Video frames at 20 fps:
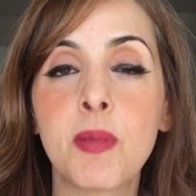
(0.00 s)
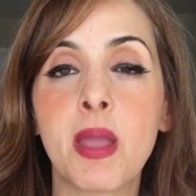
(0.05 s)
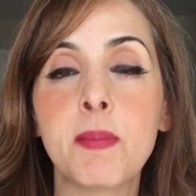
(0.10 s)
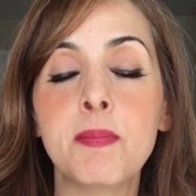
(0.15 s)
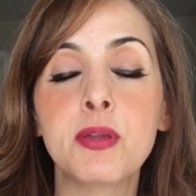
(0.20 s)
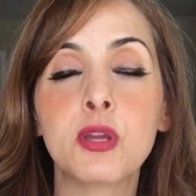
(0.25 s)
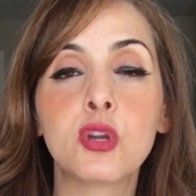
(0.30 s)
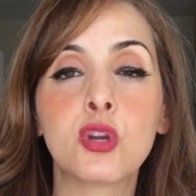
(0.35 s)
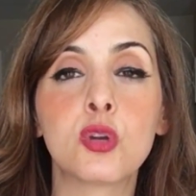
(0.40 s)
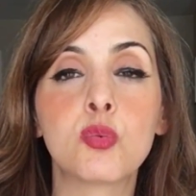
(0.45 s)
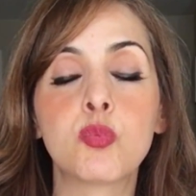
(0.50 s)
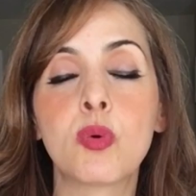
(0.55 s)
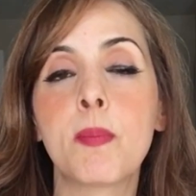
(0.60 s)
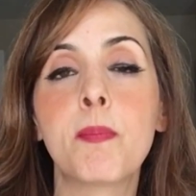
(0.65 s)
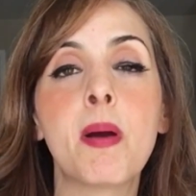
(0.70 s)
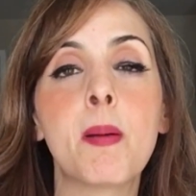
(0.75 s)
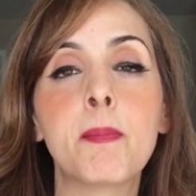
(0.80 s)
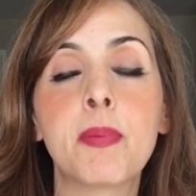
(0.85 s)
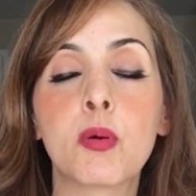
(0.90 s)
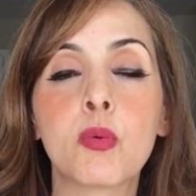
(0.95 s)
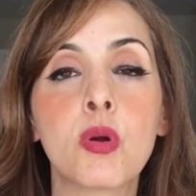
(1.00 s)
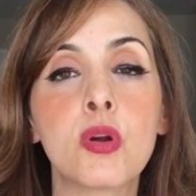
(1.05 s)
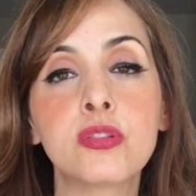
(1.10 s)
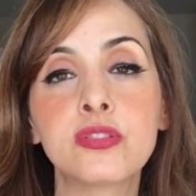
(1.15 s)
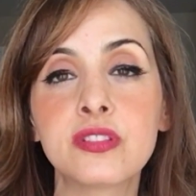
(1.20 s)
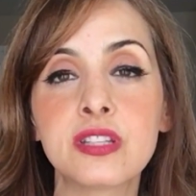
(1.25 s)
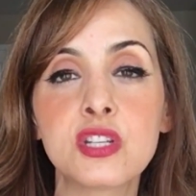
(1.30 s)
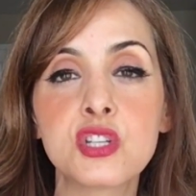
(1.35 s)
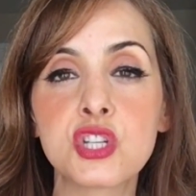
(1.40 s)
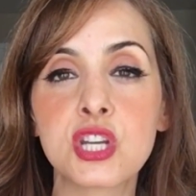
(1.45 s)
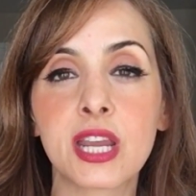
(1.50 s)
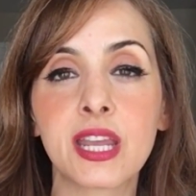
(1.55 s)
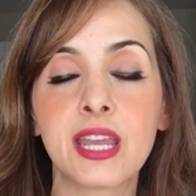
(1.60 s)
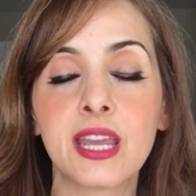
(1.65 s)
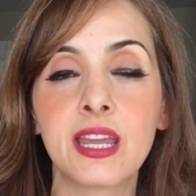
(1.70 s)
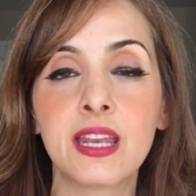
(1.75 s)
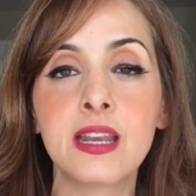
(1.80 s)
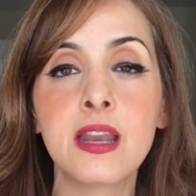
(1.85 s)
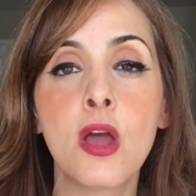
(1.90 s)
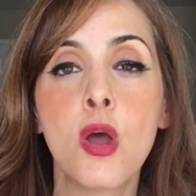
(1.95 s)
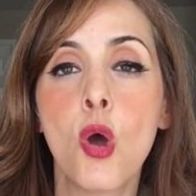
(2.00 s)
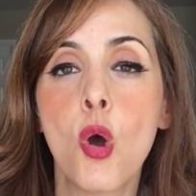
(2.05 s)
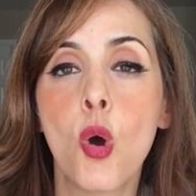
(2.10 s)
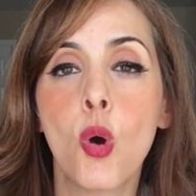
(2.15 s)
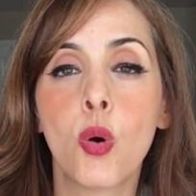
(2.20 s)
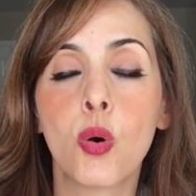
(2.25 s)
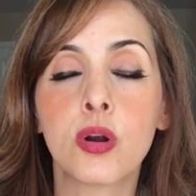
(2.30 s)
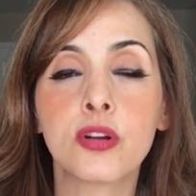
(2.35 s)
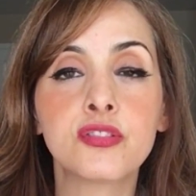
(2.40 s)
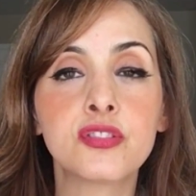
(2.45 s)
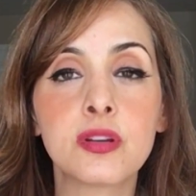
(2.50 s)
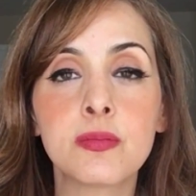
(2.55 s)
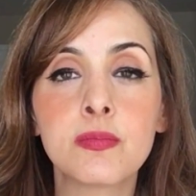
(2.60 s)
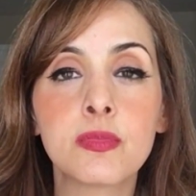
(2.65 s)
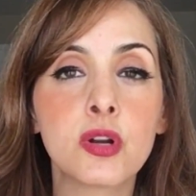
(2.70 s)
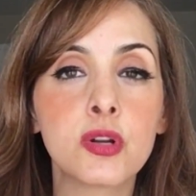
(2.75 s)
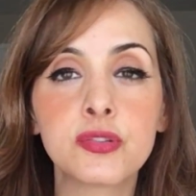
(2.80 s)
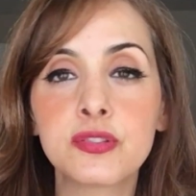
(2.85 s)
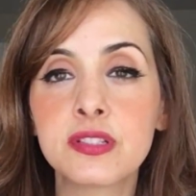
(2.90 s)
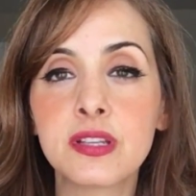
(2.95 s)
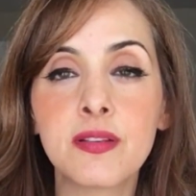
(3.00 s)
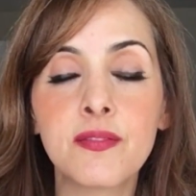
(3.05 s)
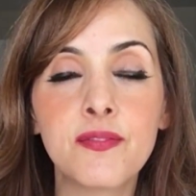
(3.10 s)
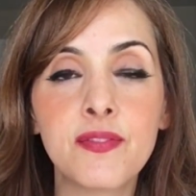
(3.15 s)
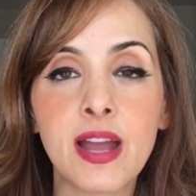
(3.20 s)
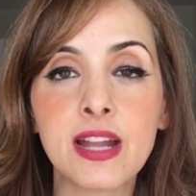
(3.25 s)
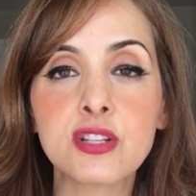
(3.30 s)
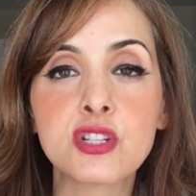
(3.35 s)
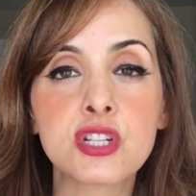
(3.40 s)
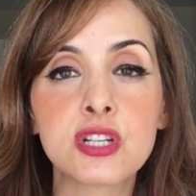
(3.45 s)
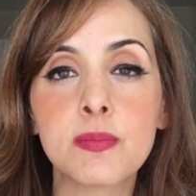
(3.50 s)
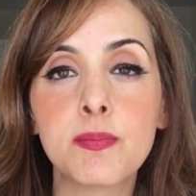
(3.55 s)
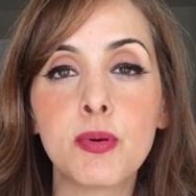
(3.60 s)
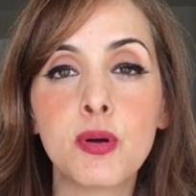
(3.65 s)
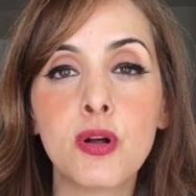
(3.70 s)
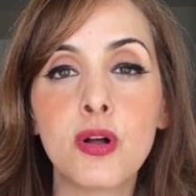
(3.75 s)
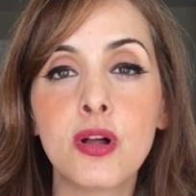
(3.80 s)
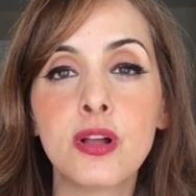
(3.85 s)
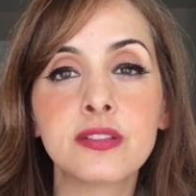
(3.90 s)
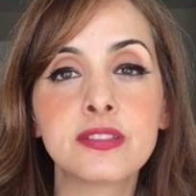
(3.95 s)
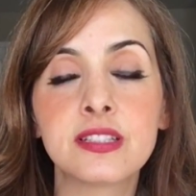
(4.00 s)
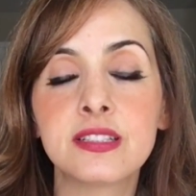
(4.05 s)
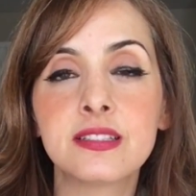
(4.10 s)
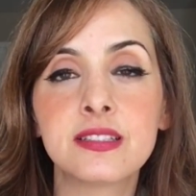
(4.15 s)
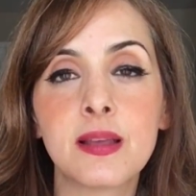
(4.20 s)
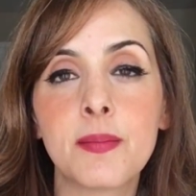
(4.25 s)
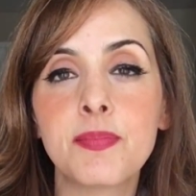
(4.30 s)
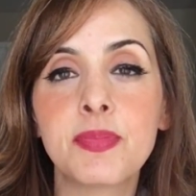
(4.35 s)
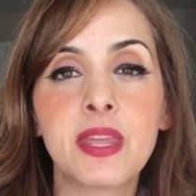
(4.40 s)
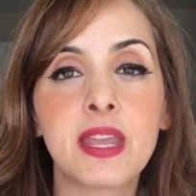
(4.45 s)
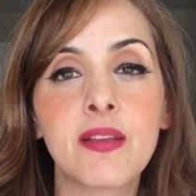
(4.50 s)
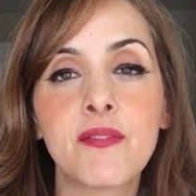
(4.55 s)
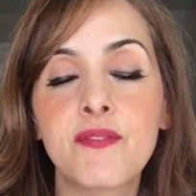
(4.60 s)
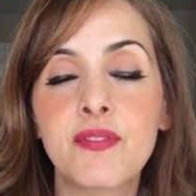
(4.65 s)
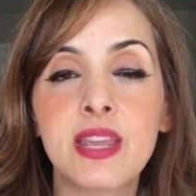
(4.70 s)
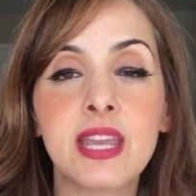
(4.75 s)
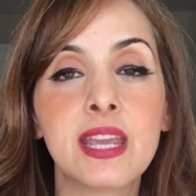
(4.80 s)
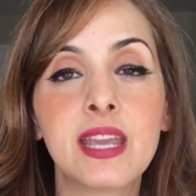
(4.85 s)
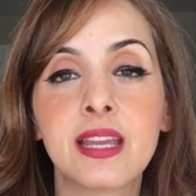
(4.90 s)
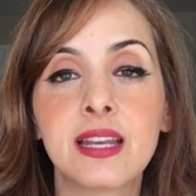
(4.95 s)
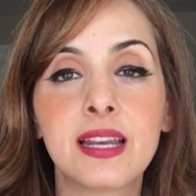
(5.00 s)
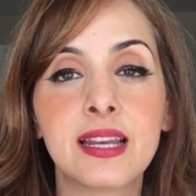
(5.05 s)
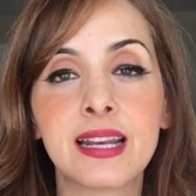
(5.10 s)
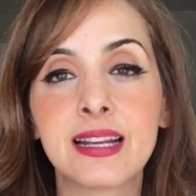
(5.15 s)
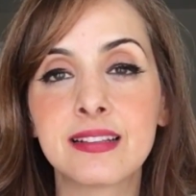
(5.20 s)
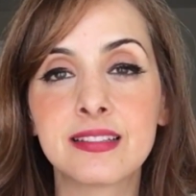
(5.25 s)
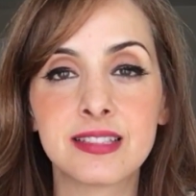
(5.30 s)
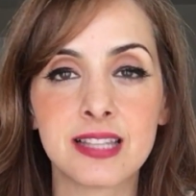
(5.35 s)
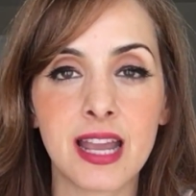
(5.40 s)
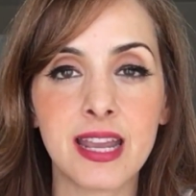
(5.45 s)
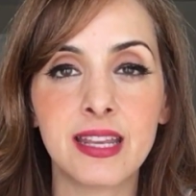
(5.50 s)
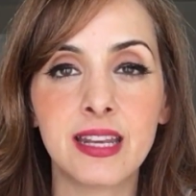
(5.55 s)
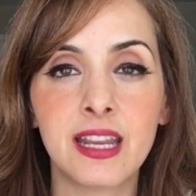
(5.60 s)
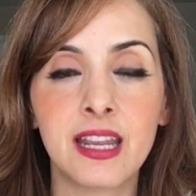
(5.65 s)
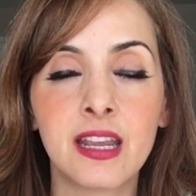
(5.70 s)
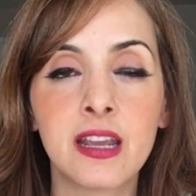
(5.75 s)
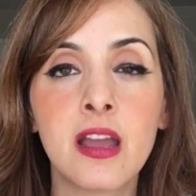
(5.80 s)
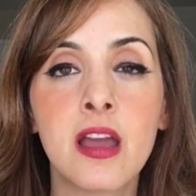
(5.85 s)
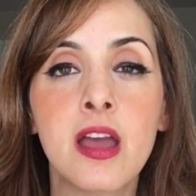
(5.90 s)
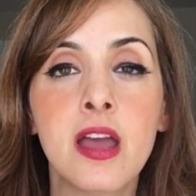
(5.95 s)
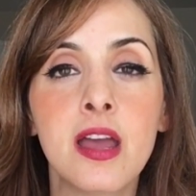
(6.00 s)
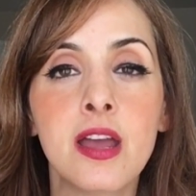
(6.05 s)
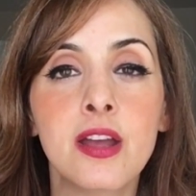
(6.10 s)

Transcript: Maybe you could whip up a roasted chicken or some roasted vegetables and something vegan and exciting